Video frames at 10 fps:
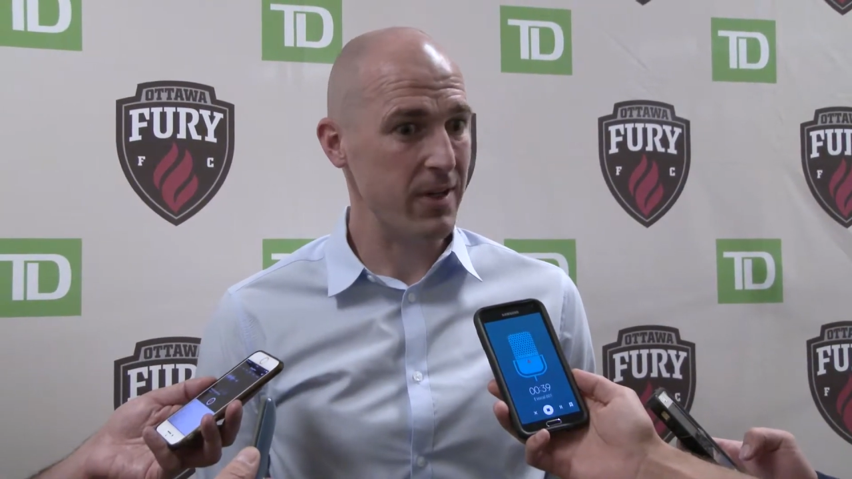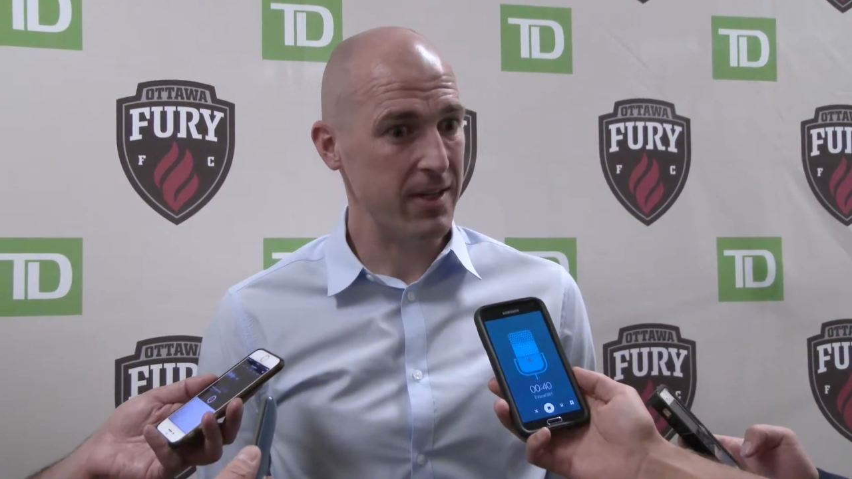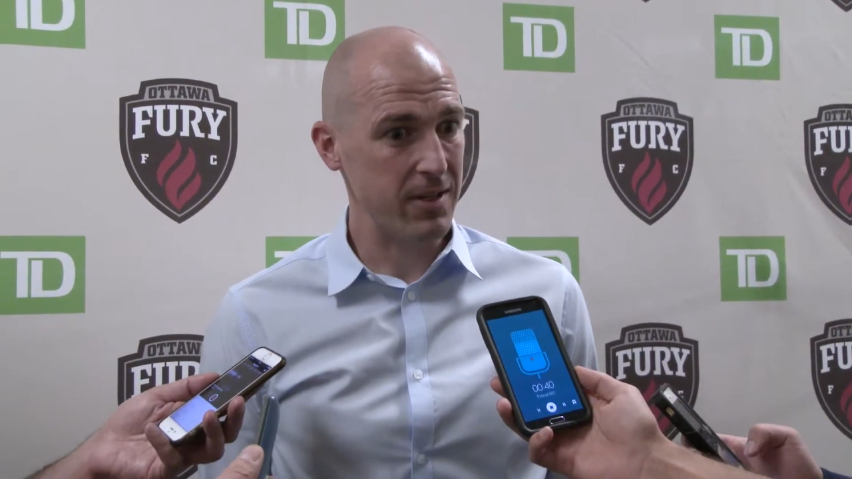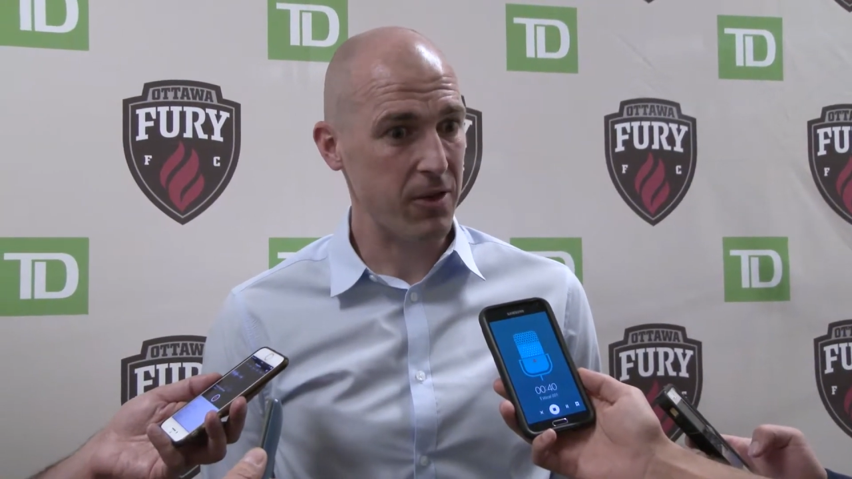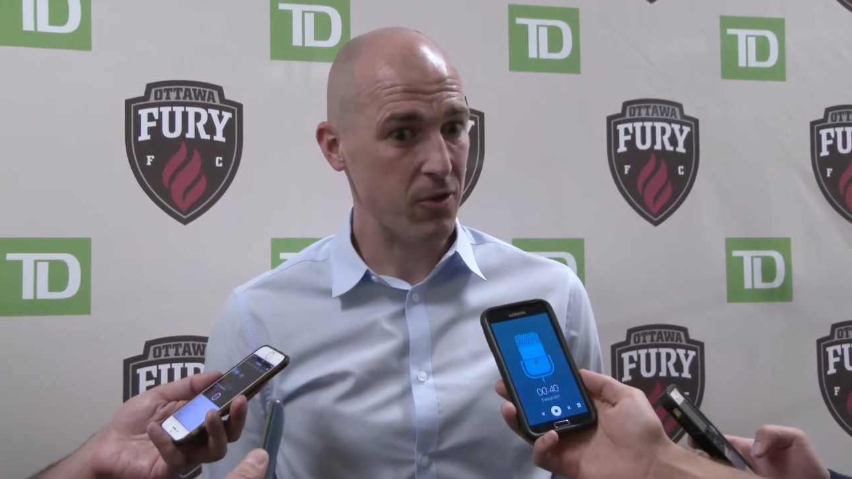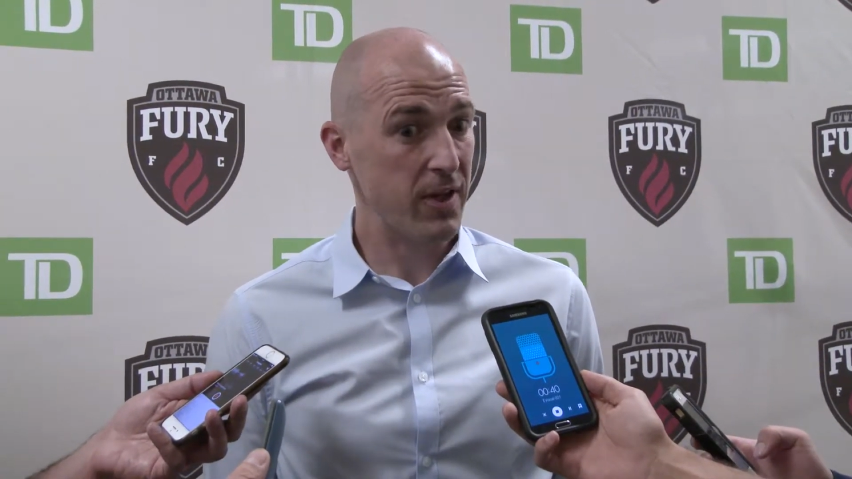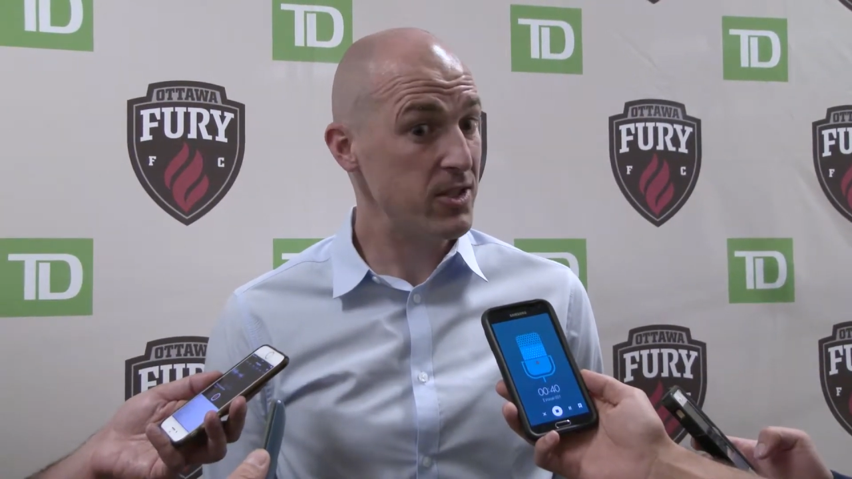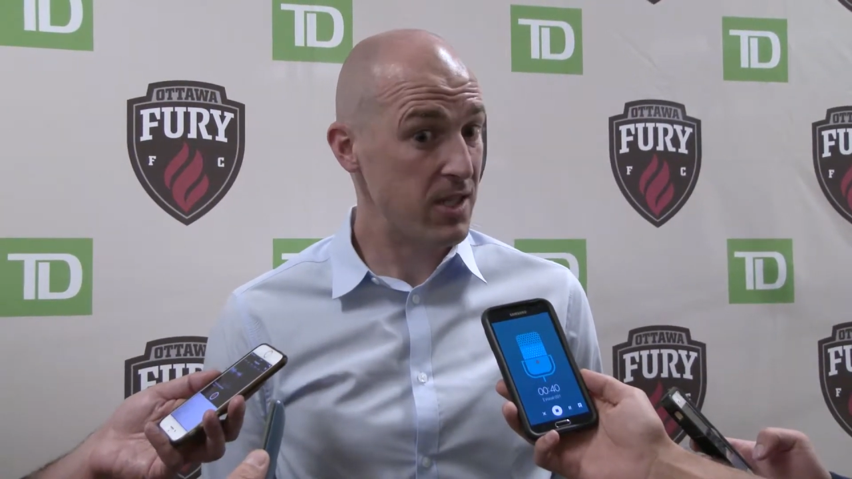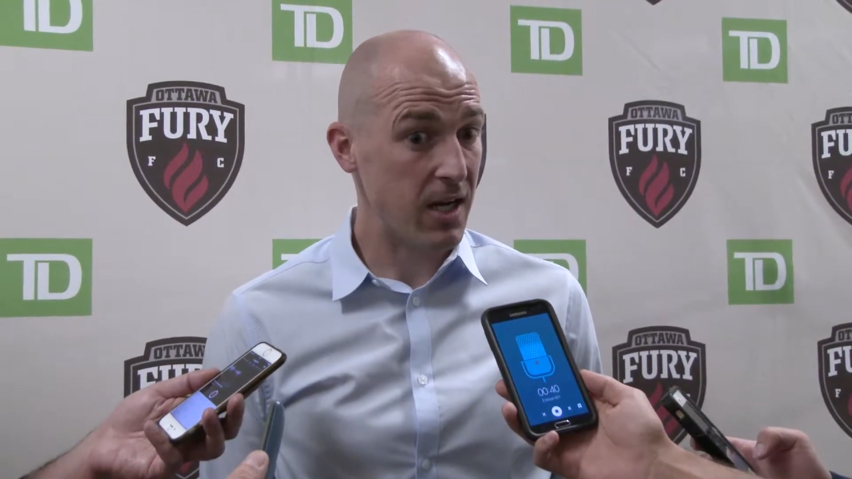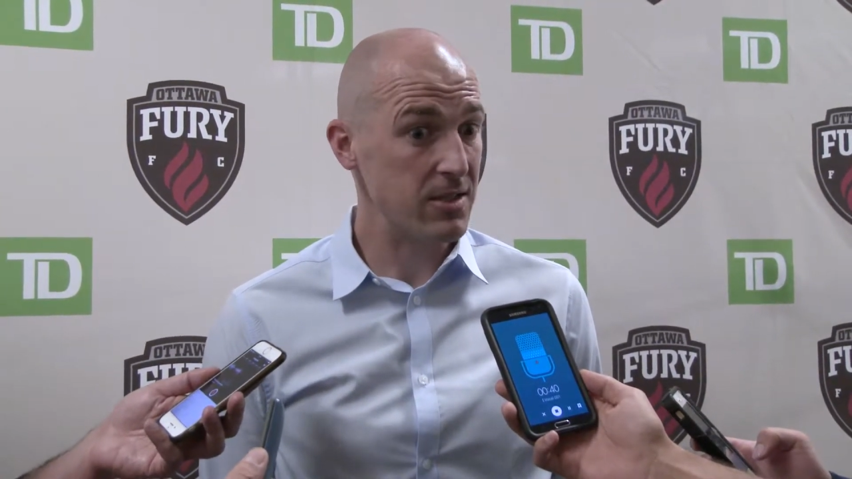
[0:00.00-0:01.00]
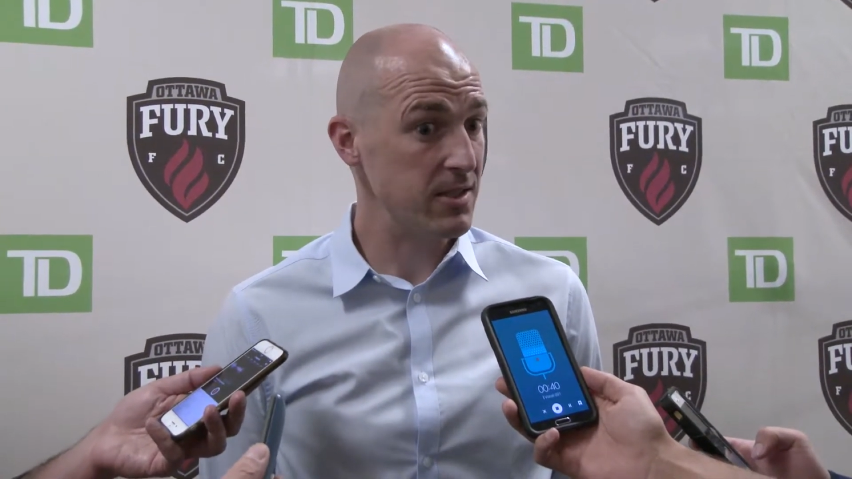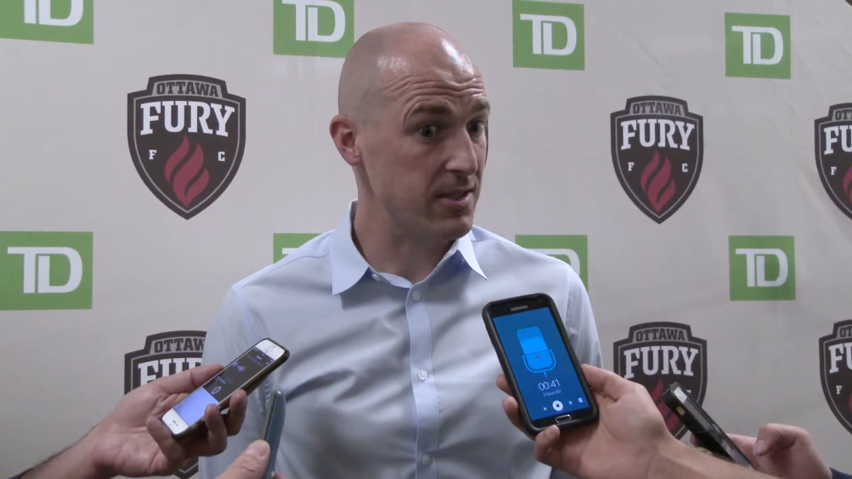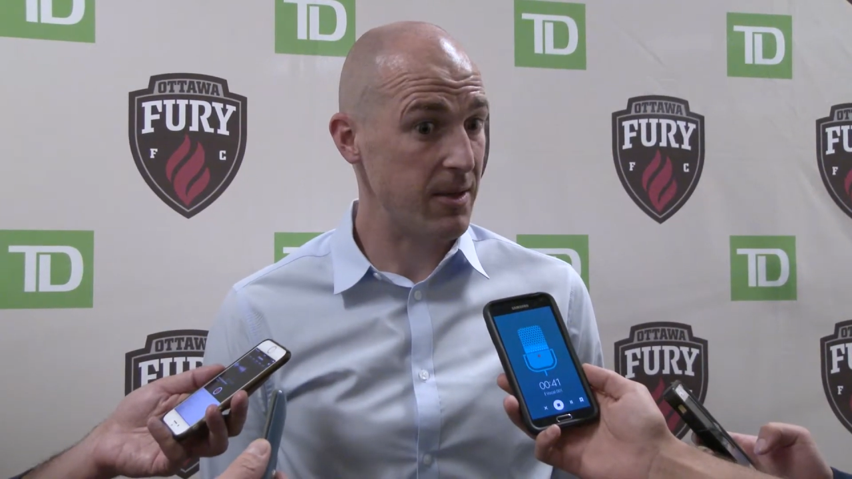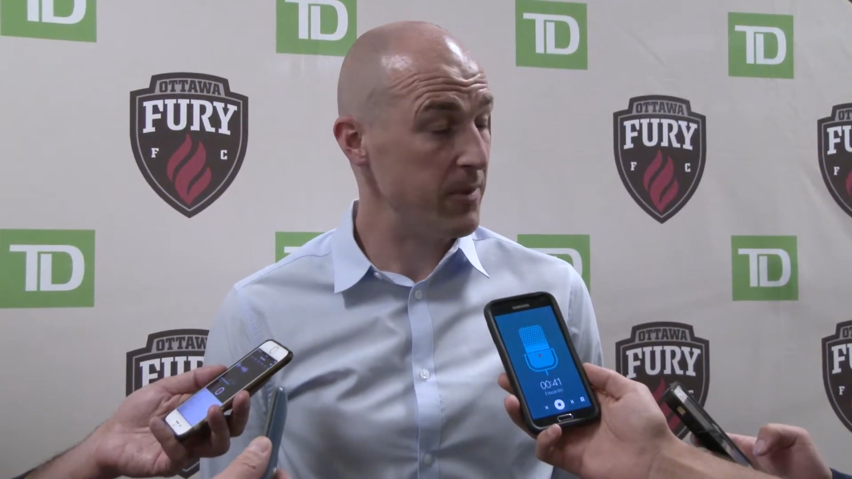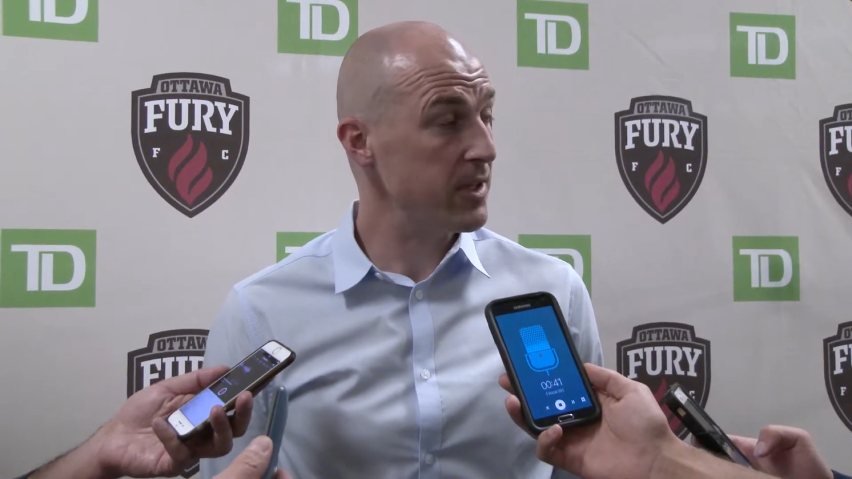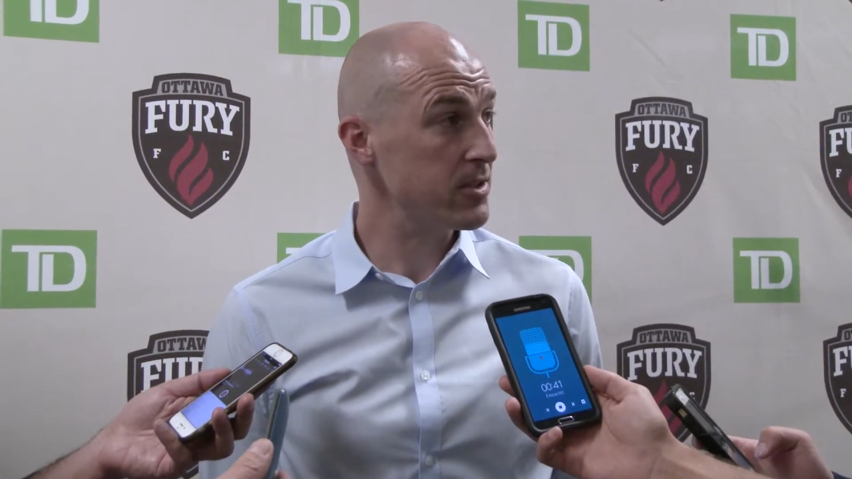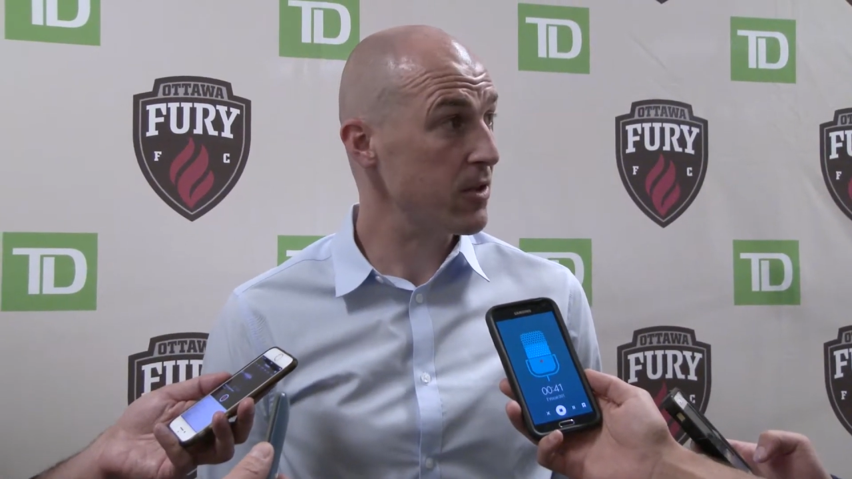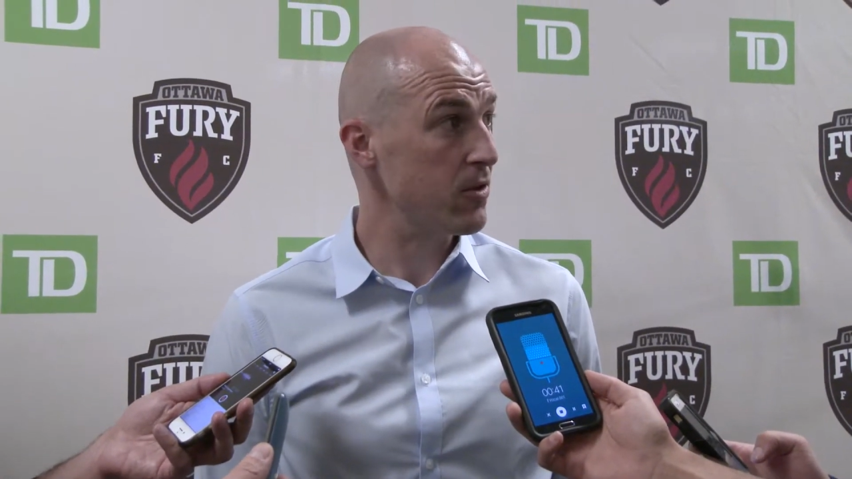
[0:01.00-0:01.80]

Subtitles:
I thought they started 10 minutes.